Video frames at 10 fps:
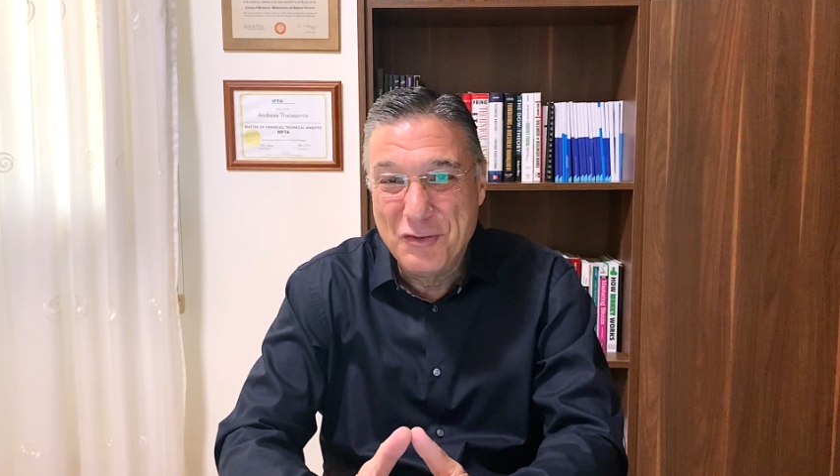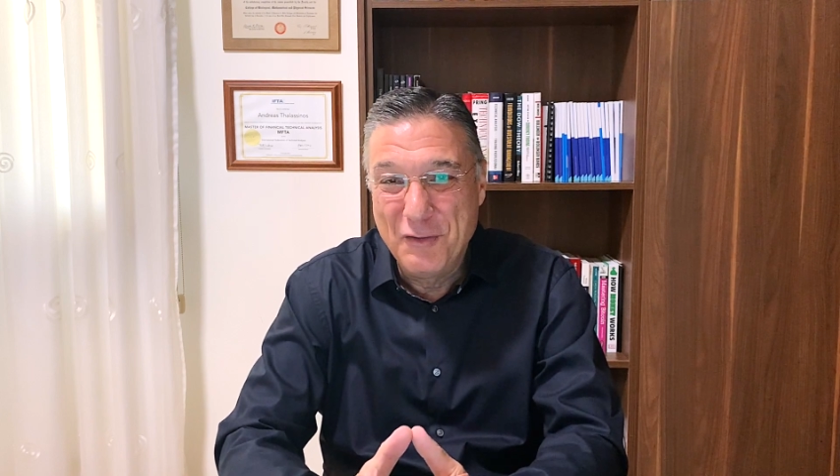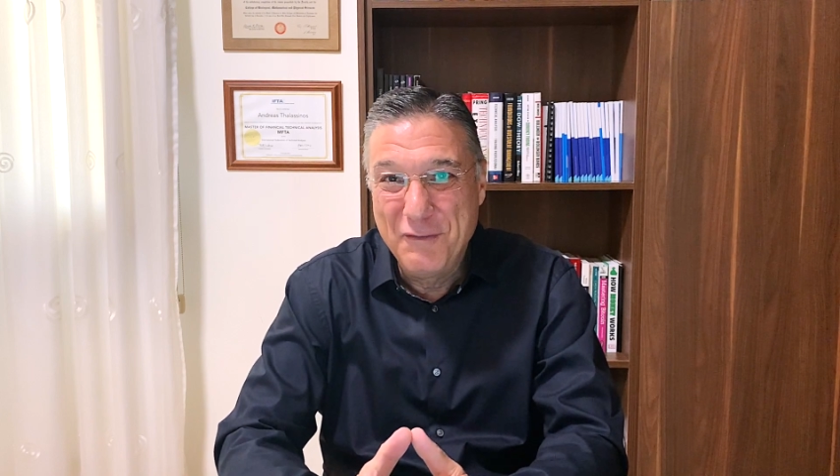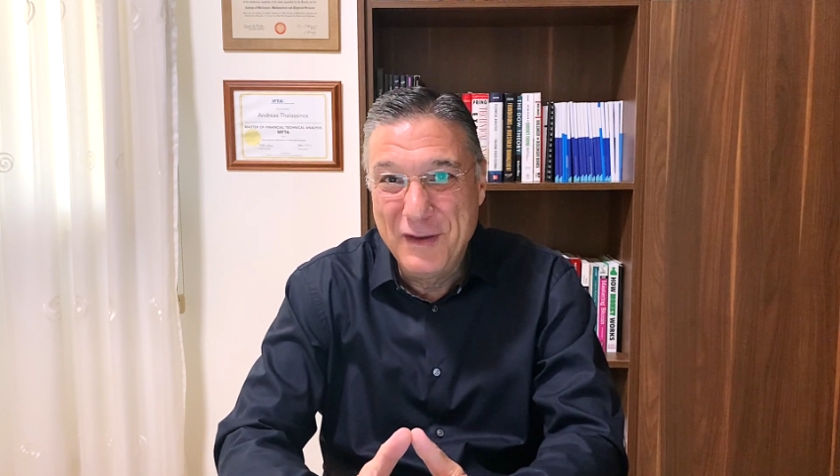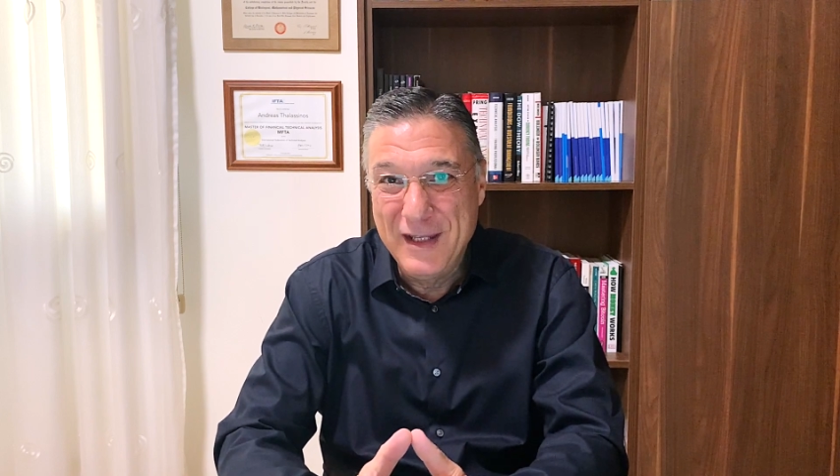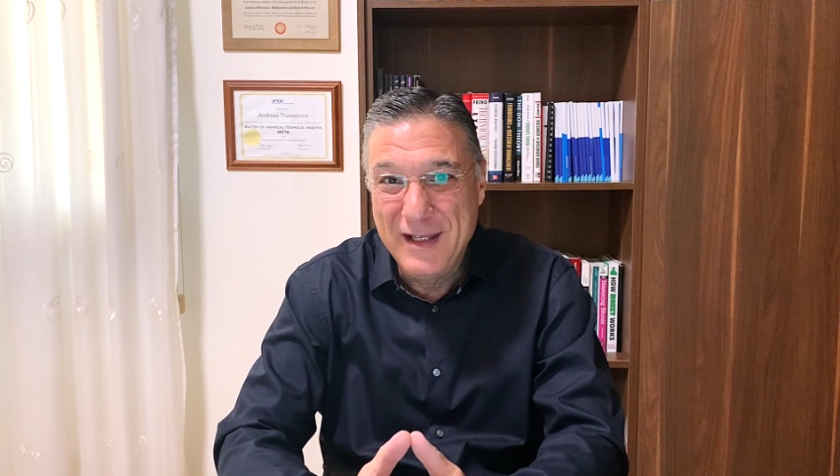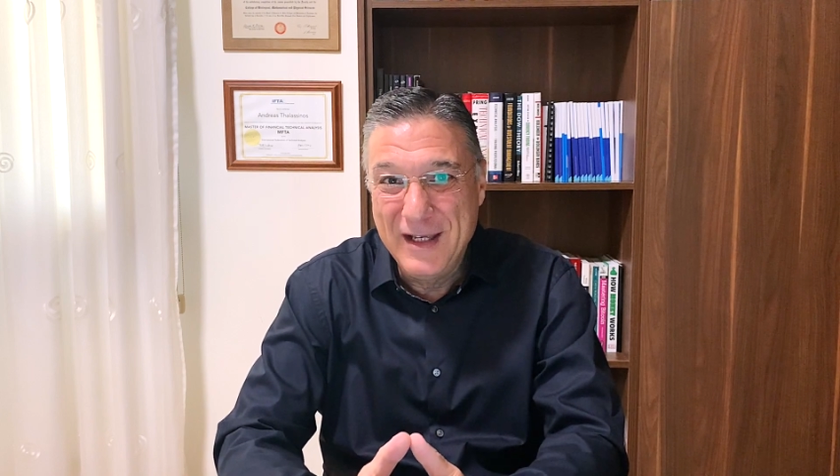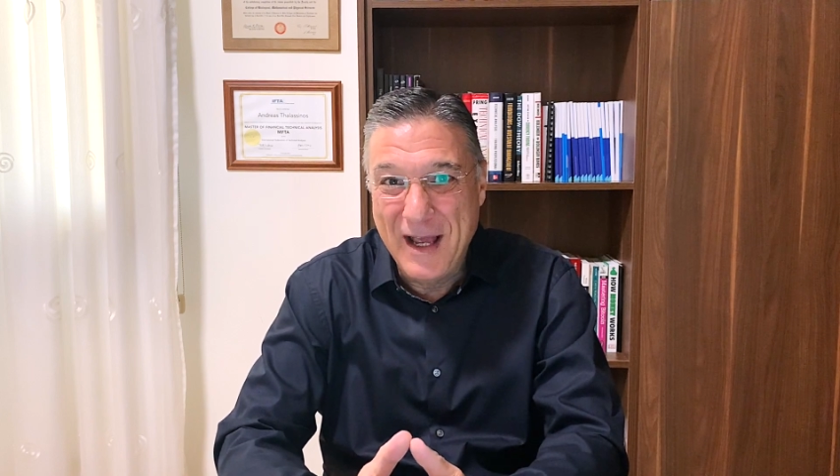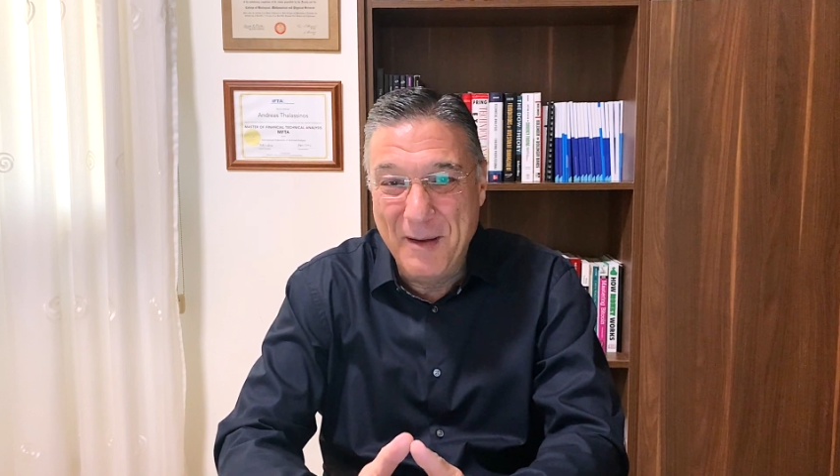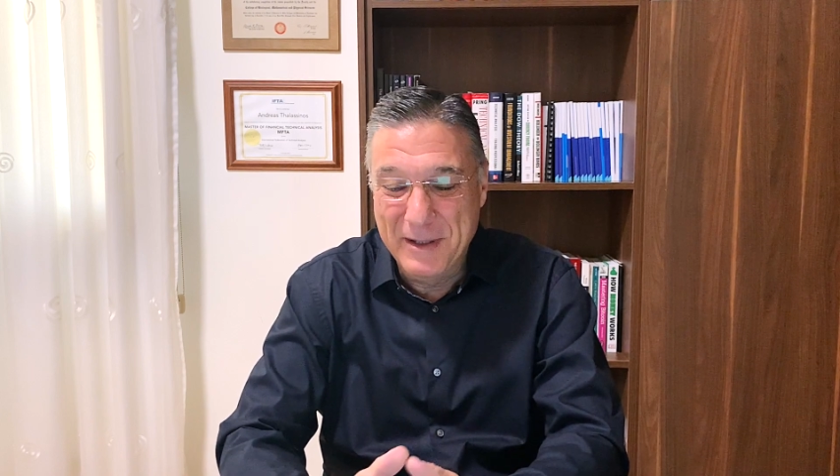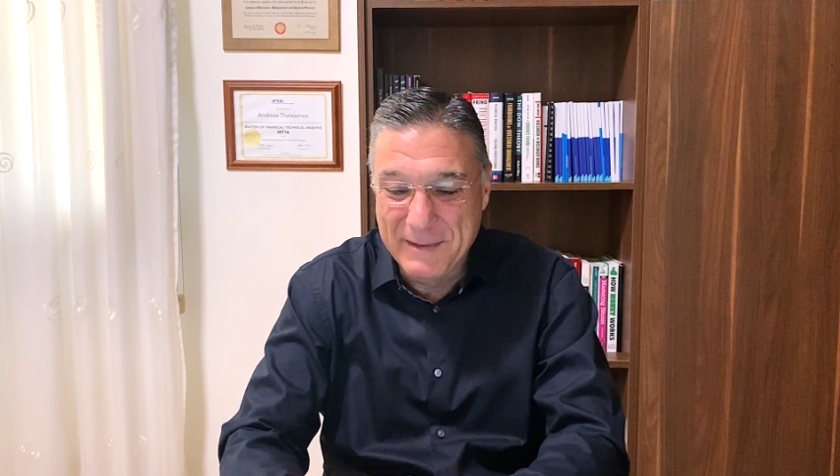of the hammer.